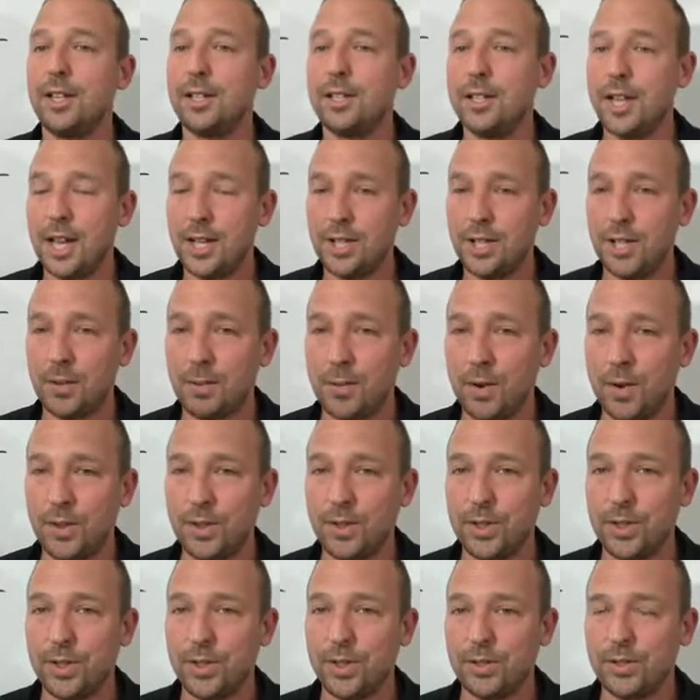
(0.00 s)
change your
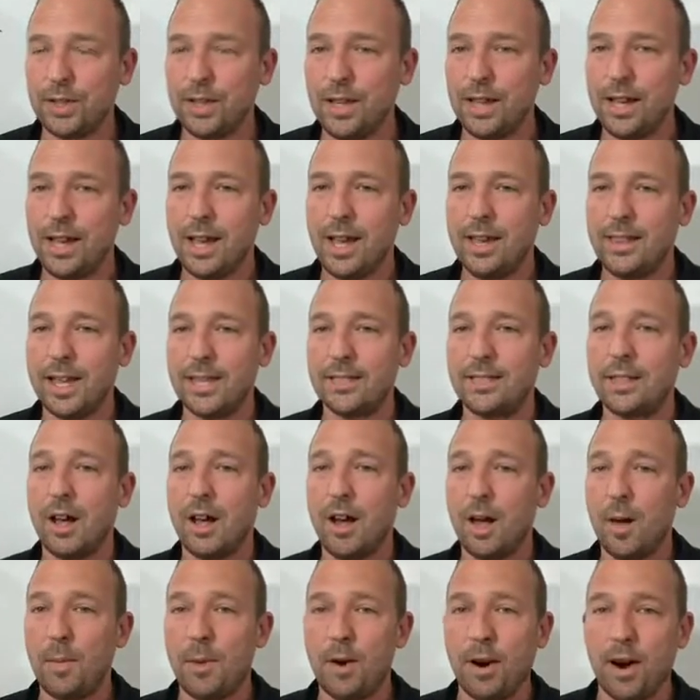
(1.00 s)
emotions, and that's
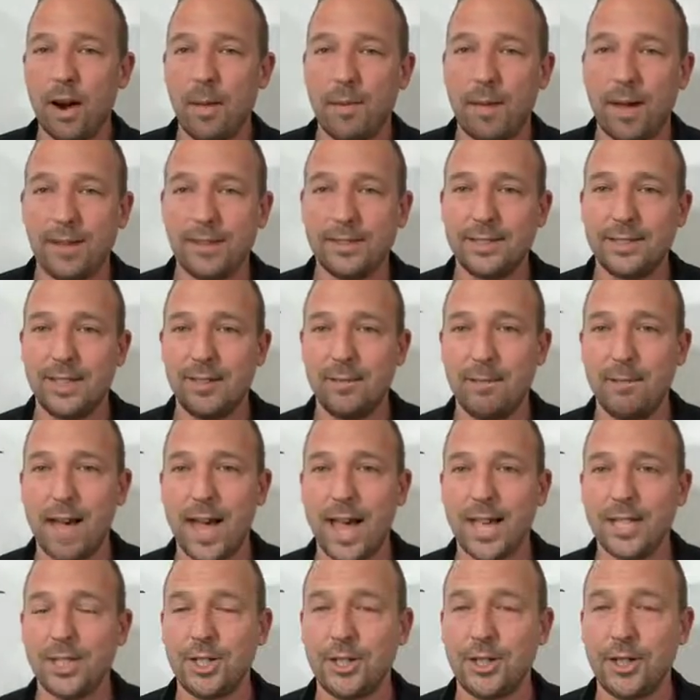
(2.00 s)
all part about
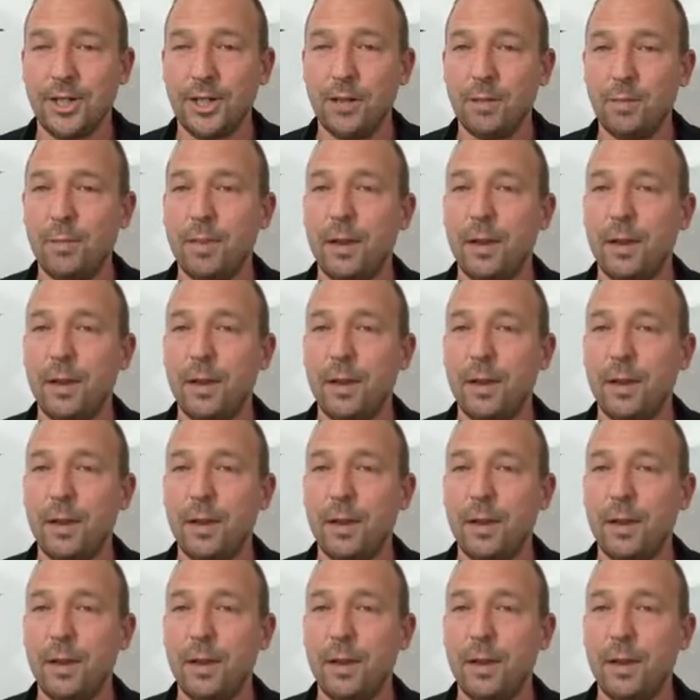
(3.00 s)
self-mastery.